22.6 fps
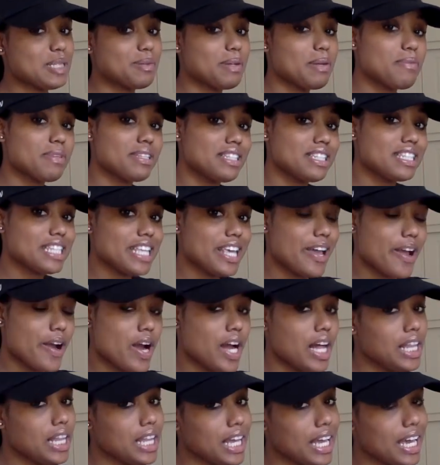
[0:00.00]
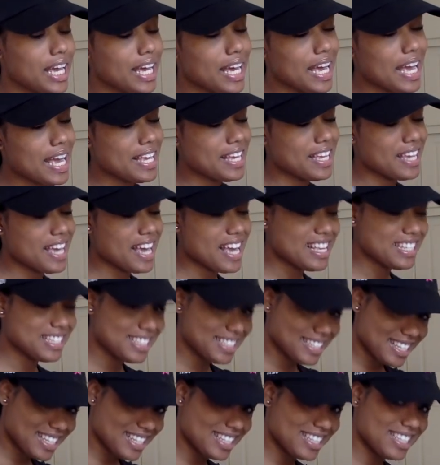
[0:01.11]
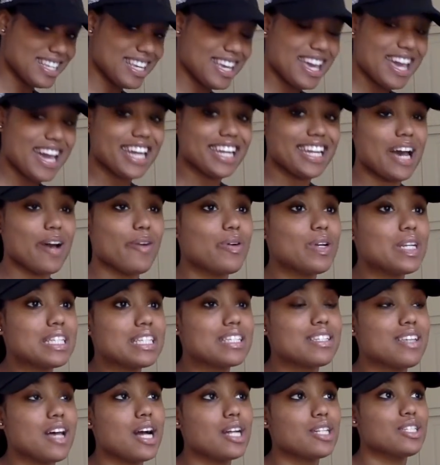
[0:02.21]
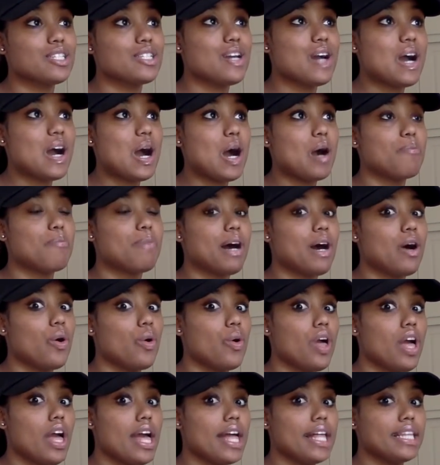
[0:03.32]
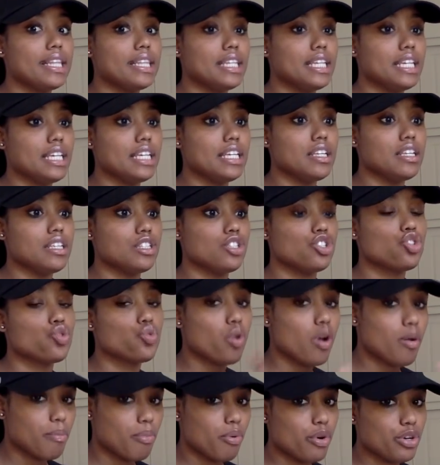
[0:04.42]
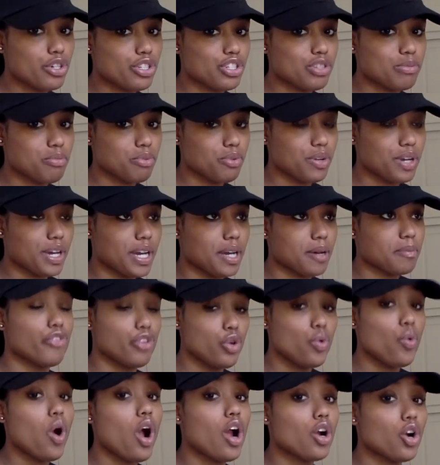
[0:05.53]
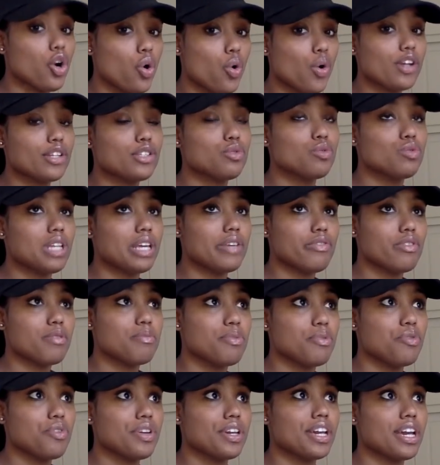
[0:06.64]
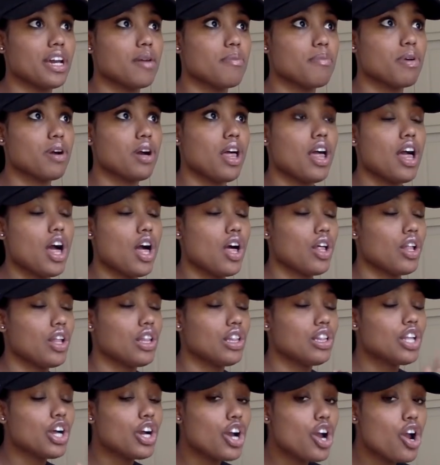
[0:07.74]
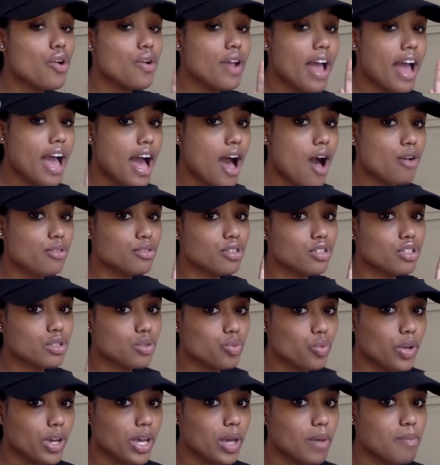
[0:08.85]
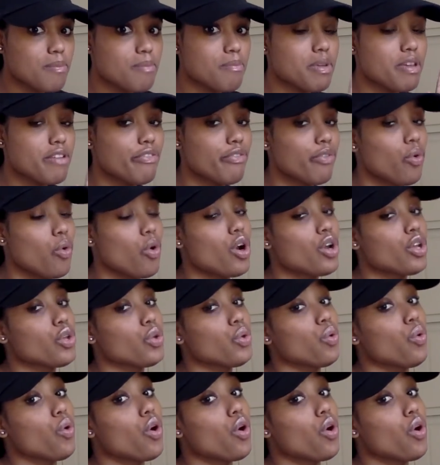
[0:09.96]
my name is Sierra Aaliyah, aka Cece, and I wanted to talk to y'all about the swim portion of boot camp. You are going to Navy boot camp. Learn how to swim before you